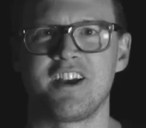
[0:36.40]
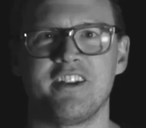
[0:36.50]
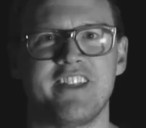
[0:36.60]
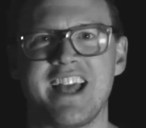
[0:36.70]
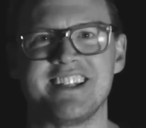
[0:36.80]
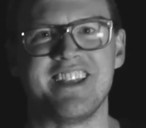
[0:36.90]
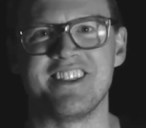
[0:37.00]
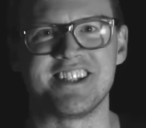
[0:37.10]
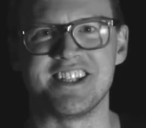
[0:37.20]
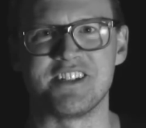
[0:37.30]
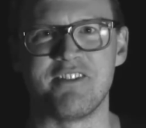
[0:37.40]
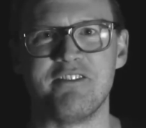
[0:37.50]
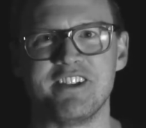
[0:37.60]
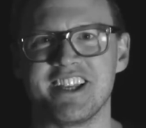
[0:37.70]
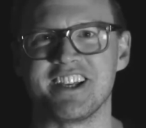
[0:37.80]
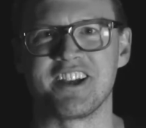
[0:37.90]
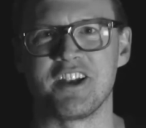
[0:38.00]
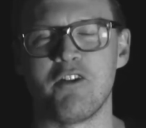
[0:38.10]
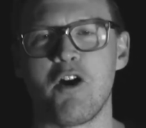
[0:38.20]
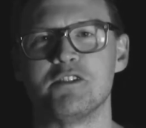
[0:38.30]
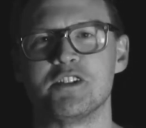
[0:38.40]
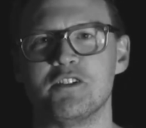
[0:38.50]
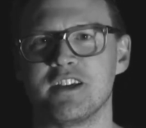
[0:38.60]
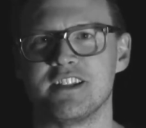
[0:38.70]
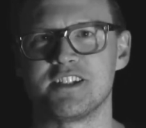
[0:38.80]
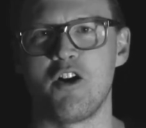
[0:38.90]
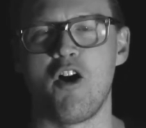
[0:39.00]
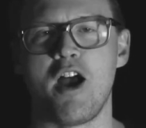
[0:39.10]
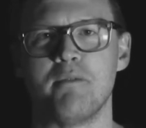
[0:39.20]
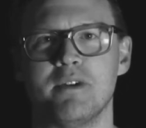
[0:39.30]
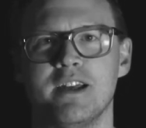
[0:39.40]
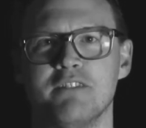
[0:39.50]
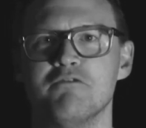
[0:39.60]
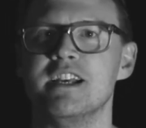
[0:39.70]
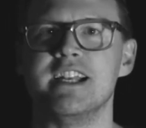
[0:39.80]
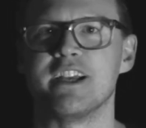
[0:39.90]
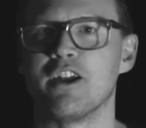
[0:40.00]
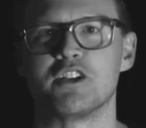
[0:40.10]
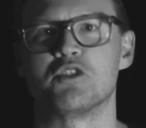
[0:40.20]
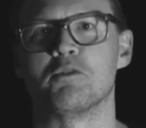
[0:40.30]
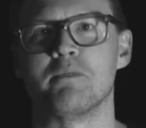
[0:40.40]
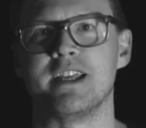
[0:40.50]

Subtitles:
kind of the antithesis of everything kind of I was doing at the time. And it really kind of shook